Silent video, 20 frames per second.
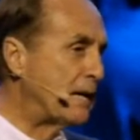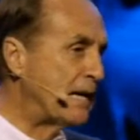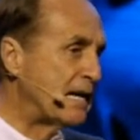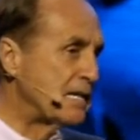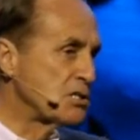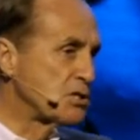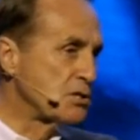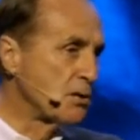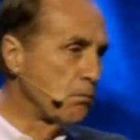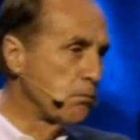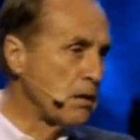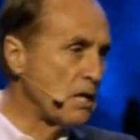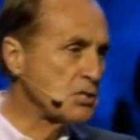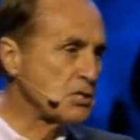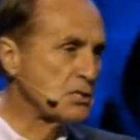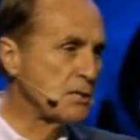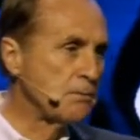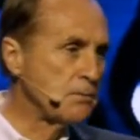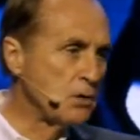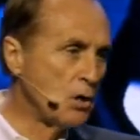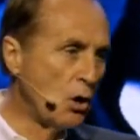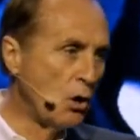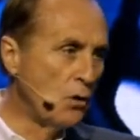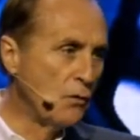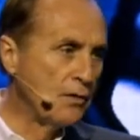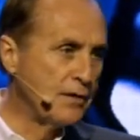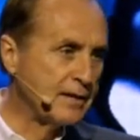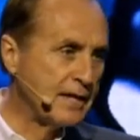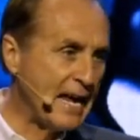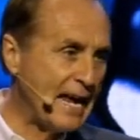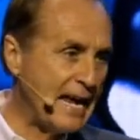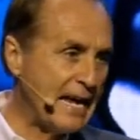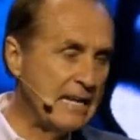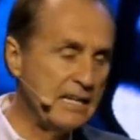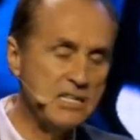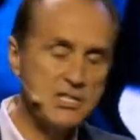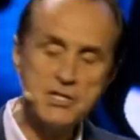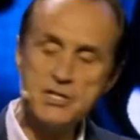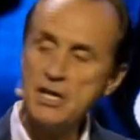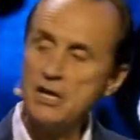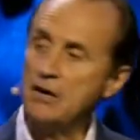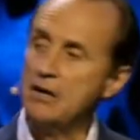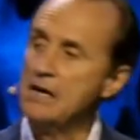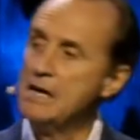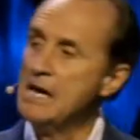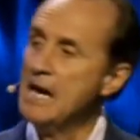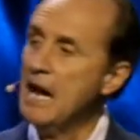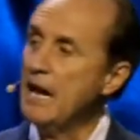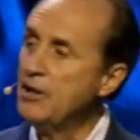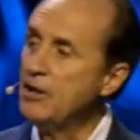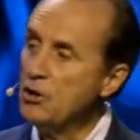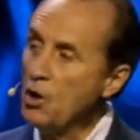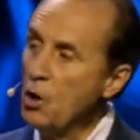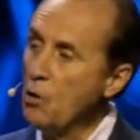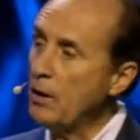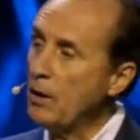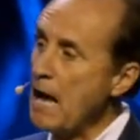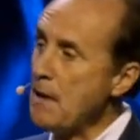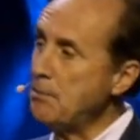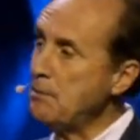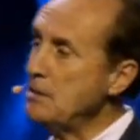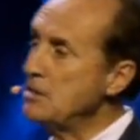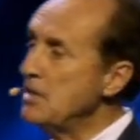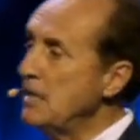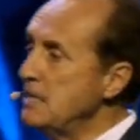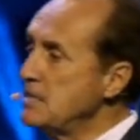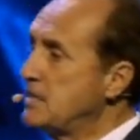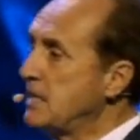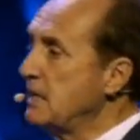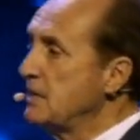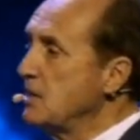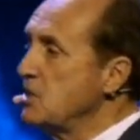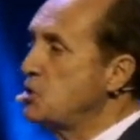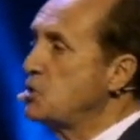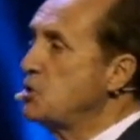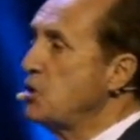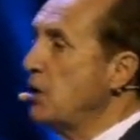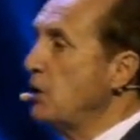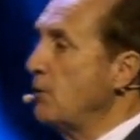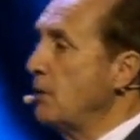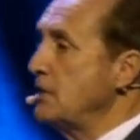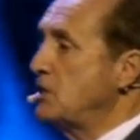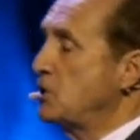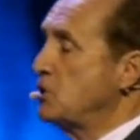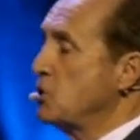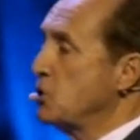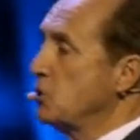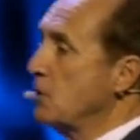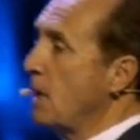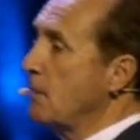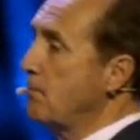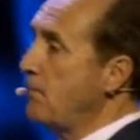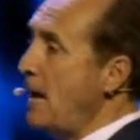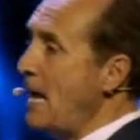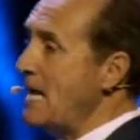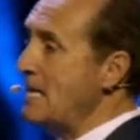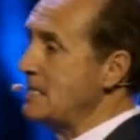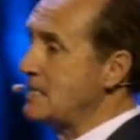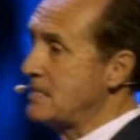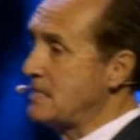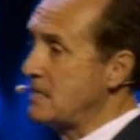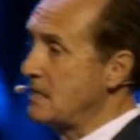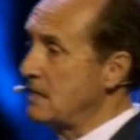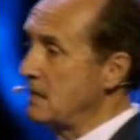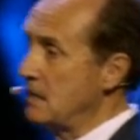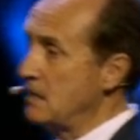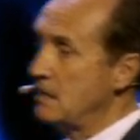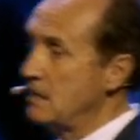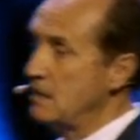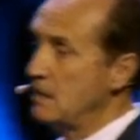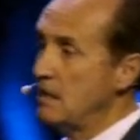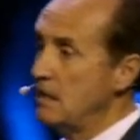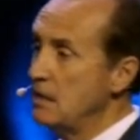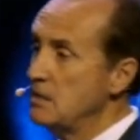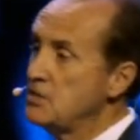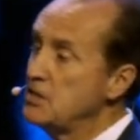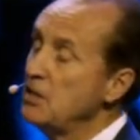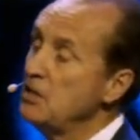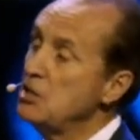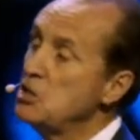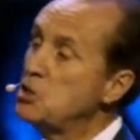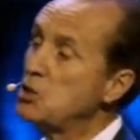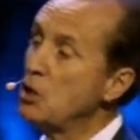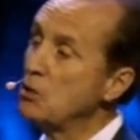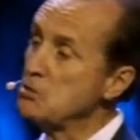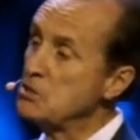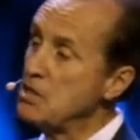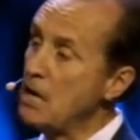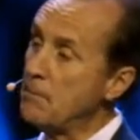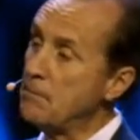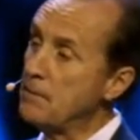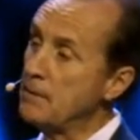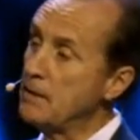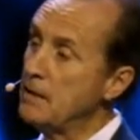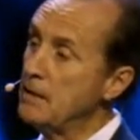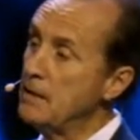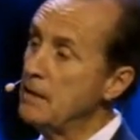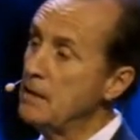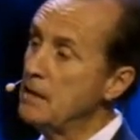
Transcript: begins to blossom, know that the end is near. You know what happened? He said, this generation should not pass until he shows up.